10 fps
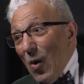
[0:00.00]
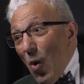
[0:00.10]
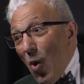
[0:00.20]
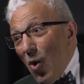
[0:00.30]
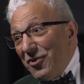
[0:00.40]

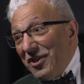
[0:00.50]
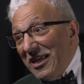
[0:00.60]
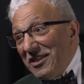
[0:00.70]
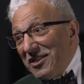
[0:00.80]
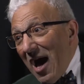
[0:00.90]
All
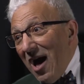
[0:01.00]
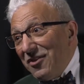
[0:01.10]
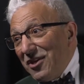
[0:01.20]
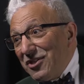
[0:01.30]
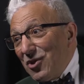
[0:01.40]
these
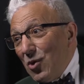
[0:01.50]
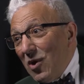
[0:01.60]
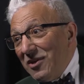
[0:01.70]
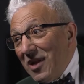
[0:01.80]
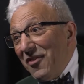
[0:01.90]
others who
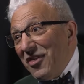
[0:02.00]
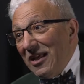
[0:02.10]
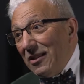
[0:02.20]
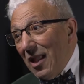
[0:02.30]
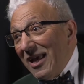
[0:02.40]
are
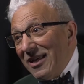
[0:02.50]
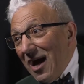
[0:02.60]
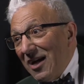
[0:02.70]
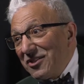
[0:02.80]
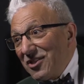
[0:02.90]
nothing like
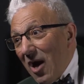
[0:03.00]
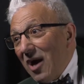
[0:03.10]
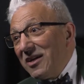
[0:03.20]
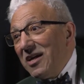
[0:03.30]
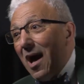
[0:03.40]
us
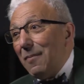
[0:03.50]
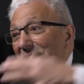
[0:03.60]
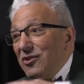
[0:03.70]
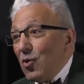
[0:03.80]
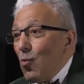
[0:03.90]
are
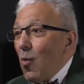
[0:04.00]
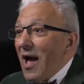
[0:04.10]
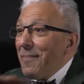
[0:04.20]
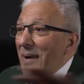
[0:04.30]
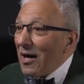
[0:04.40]
coming to
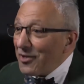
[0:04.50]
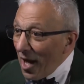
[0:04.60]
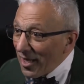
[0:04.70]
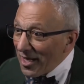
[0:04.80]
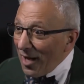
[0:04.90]
wipe out
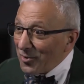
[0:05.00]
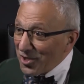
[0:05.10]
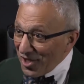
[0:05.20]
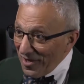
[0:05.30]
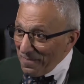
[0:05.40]
our
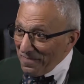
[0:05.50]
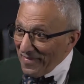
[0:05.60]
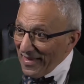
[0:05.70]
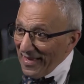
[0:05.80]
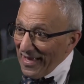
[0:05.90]
culture.
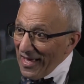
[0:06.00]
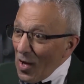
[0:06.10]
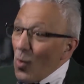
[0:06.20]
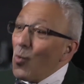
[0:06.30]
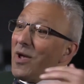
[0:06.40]

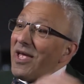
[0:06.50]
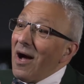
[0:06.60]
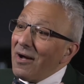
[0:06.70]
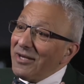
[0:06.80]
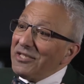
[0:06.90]
We
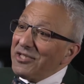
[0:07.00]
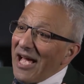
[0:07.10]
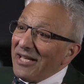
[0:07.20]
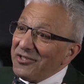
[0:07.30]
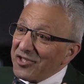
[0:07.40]
are in
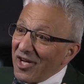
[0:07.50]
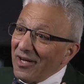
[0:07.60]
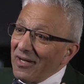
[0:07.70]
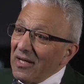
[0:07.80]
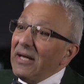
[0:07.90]
danger.
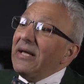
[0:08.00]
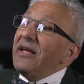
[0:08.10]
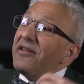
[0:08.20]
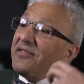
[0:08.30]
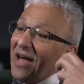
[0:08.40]

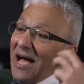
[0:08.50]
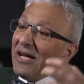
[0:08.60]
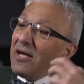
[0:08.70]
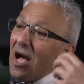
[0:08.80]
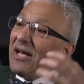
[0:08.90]

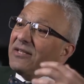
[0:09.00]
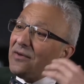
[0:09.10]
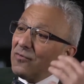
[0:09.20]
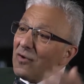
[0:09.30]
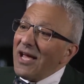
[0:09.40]
That kind
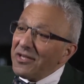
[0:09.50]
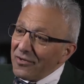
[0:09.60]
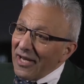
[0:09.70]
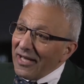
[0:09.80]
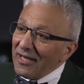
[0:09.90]
of
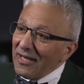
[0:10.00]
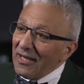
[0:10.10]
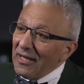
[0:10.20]
rhetoric